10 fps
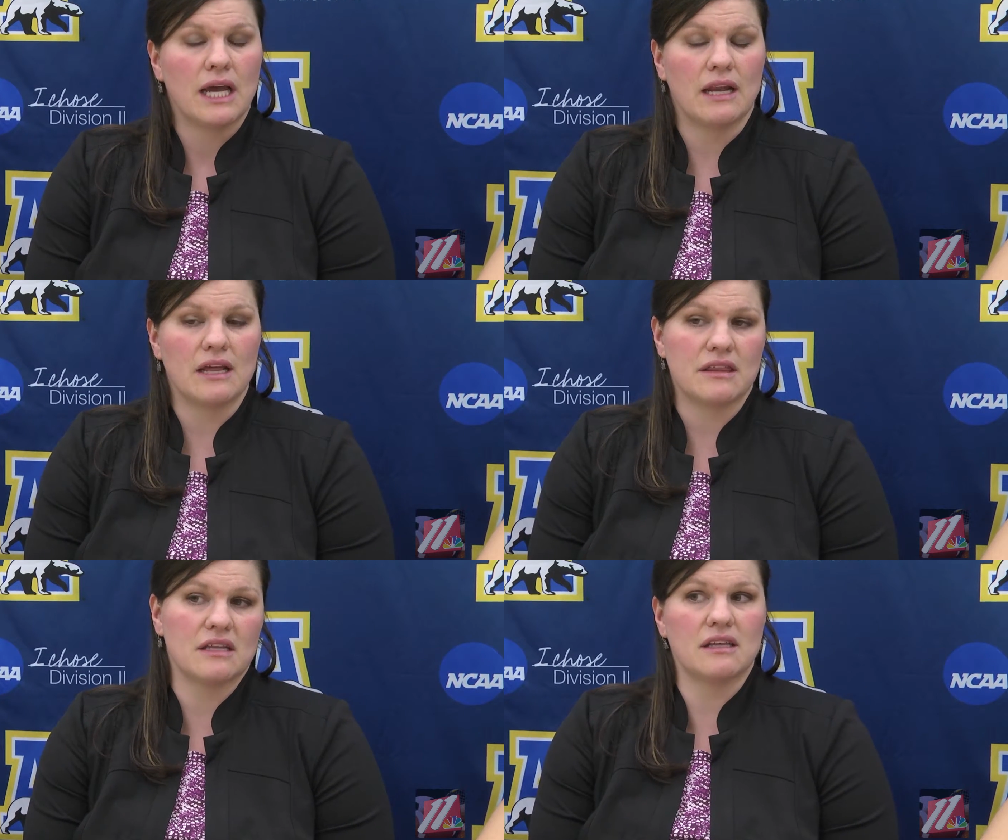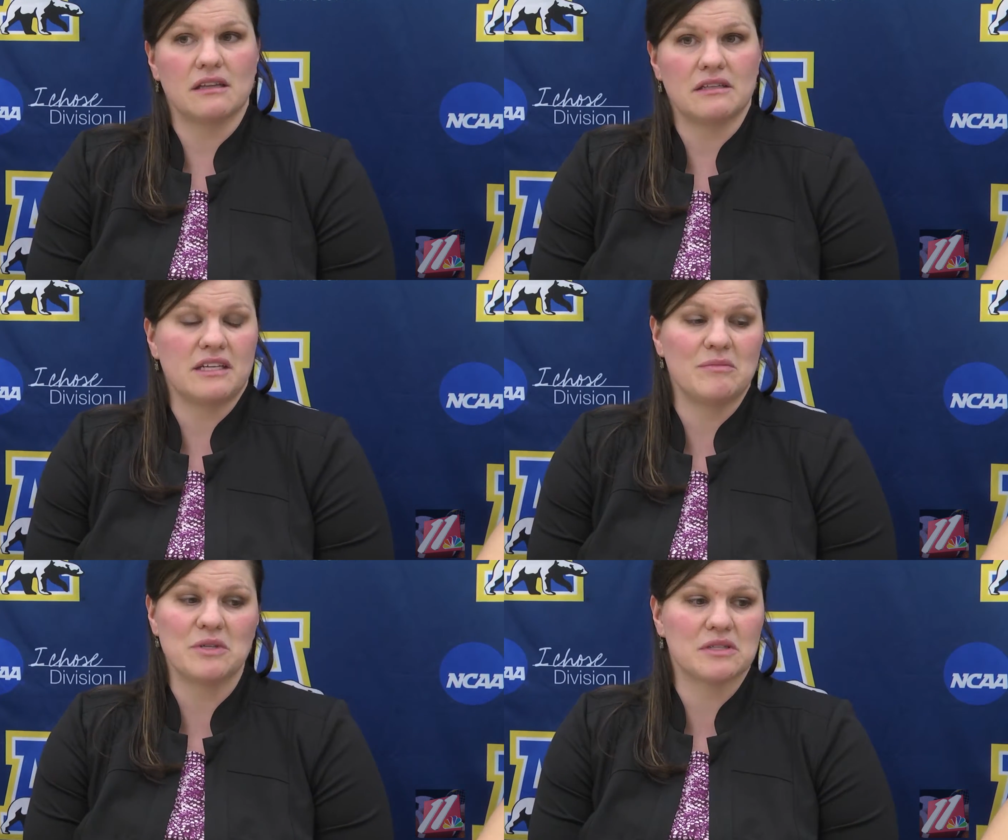And I think that the
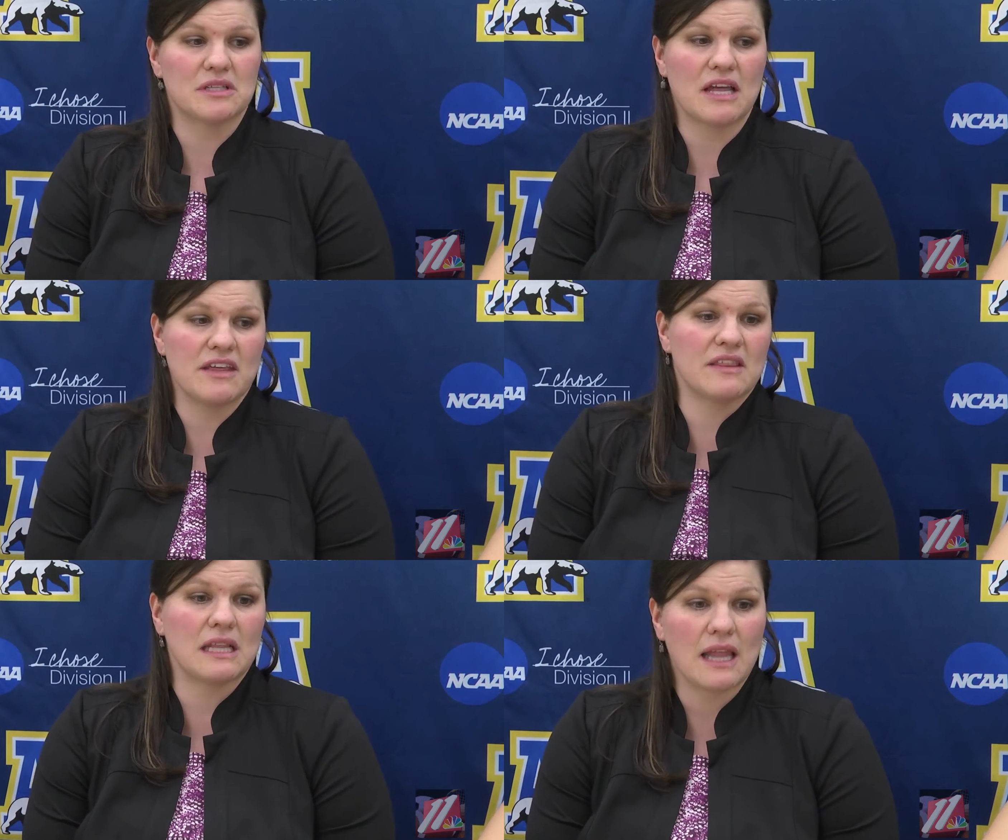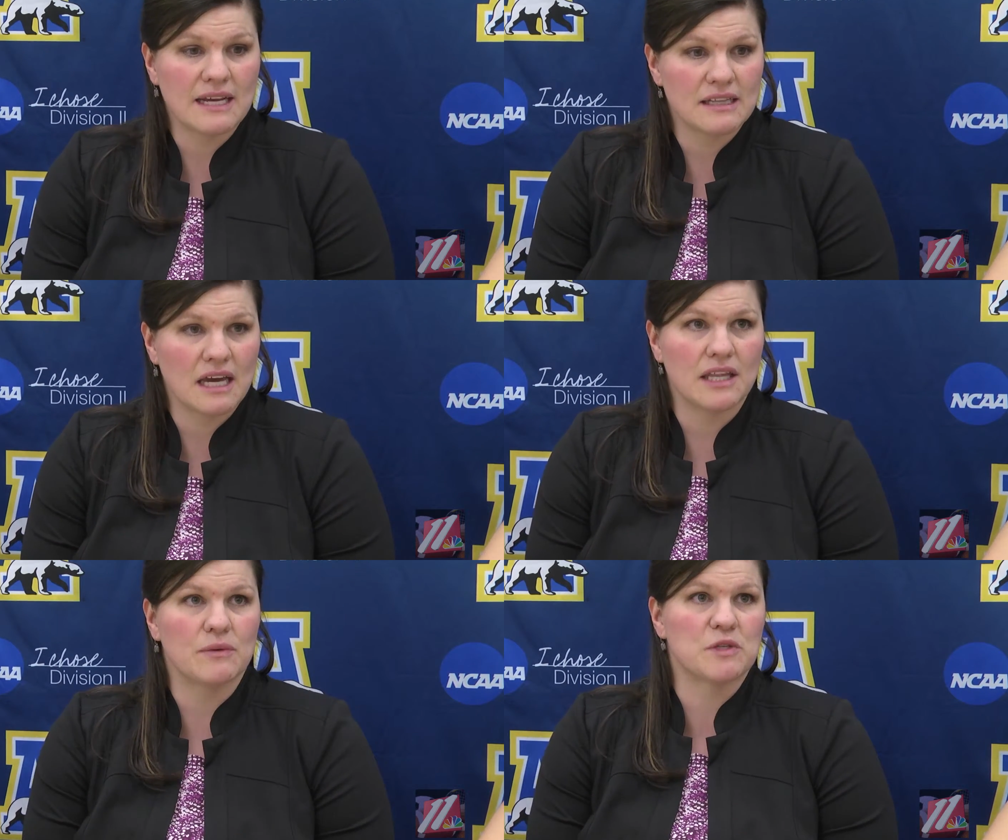team I think they like
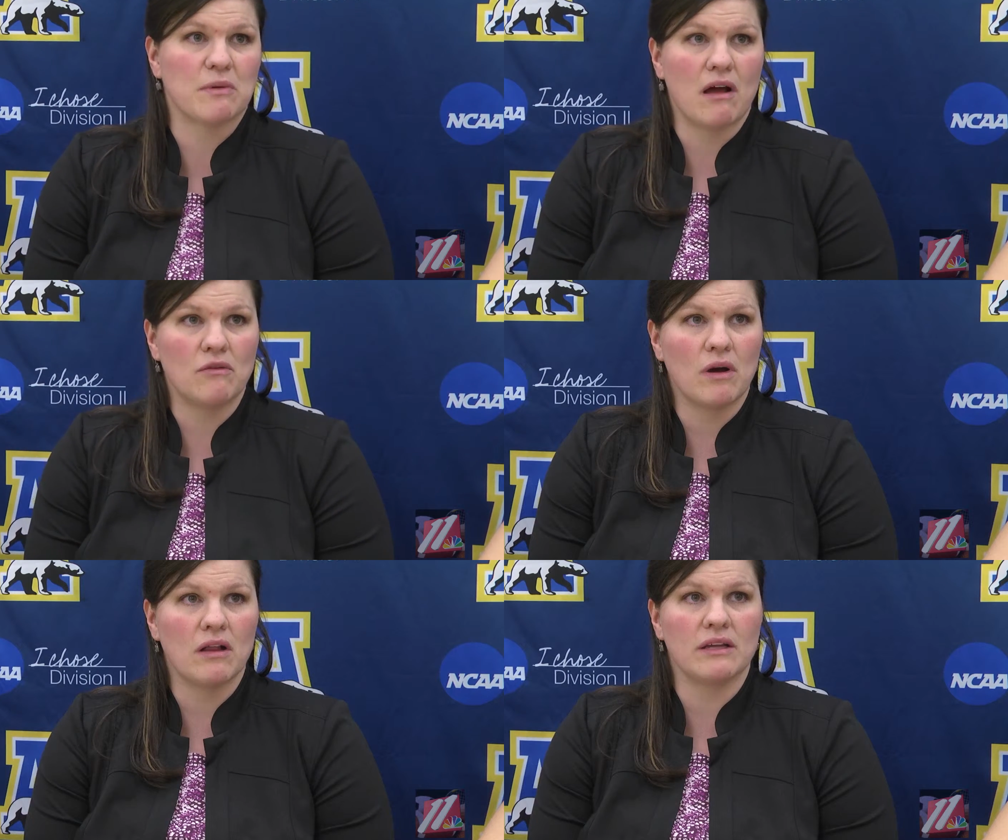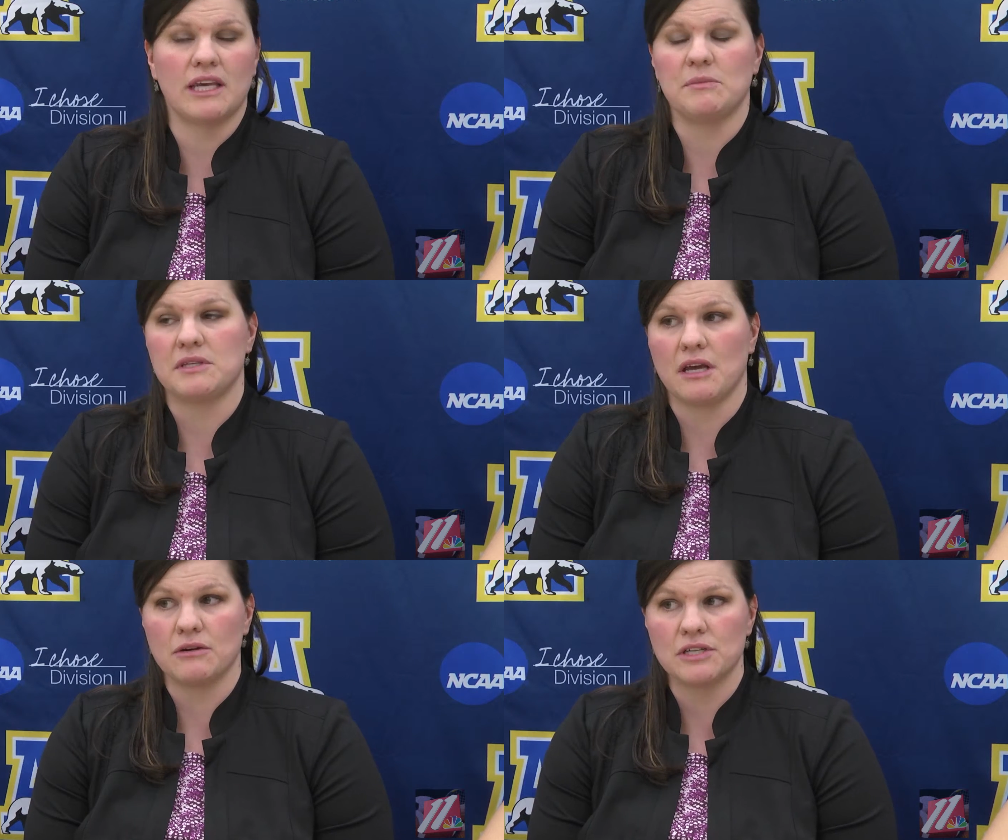that. They respond well. It
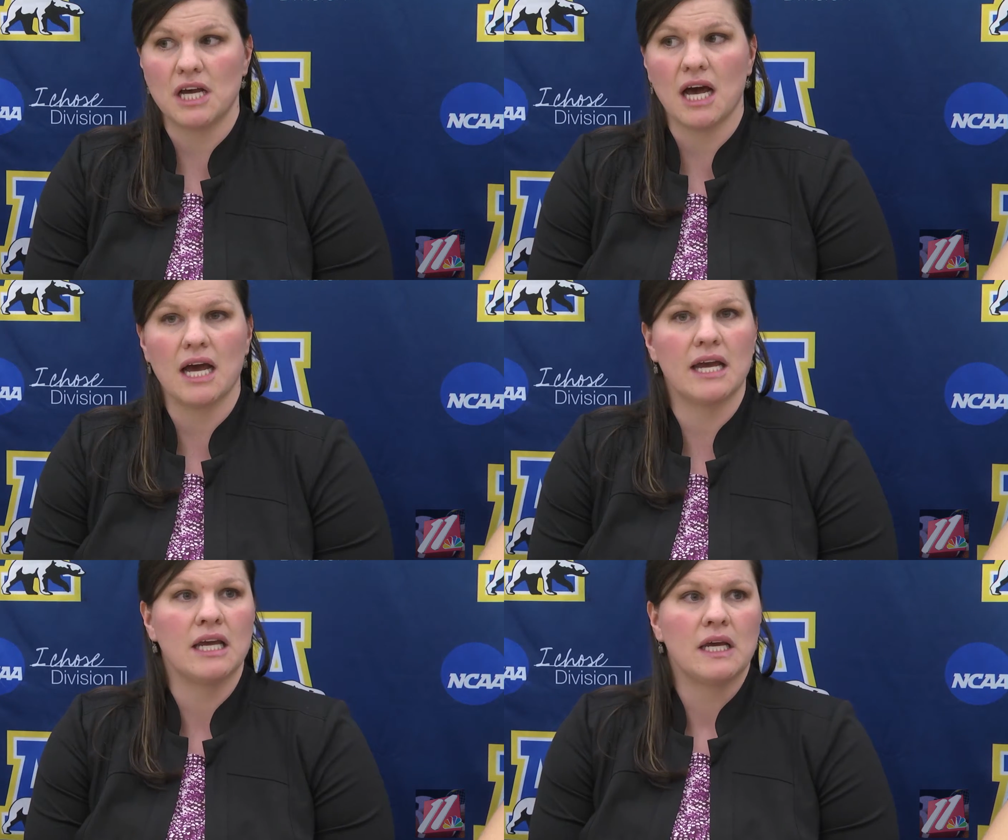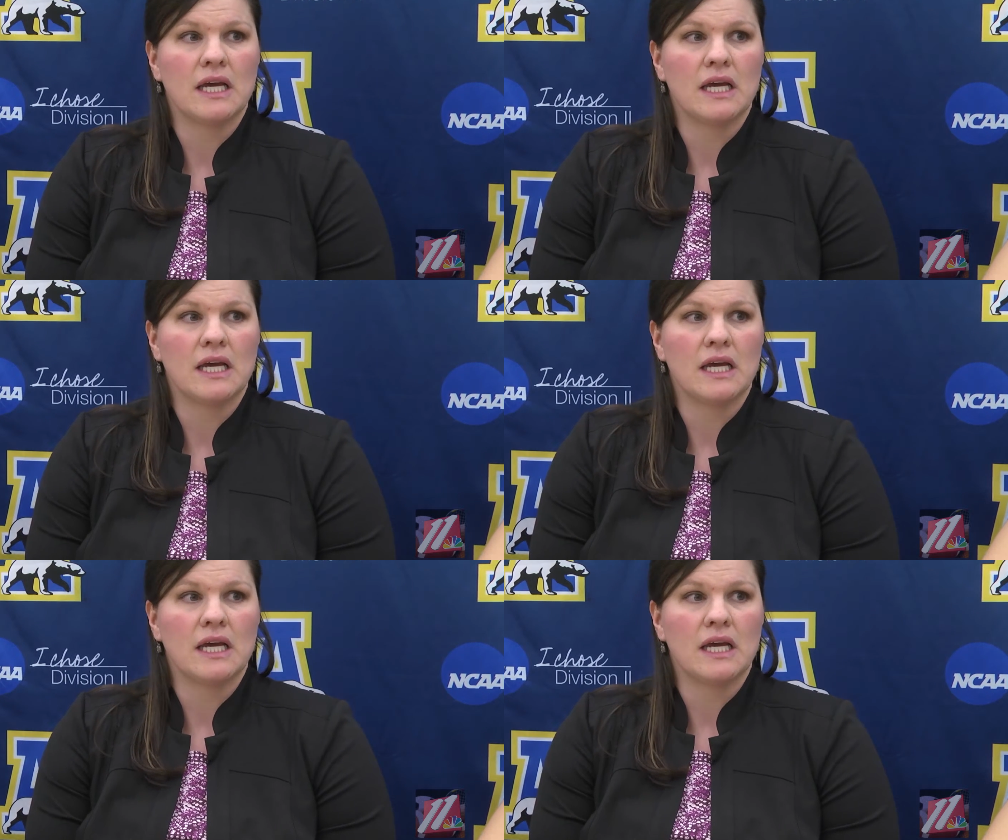keeps the energy high.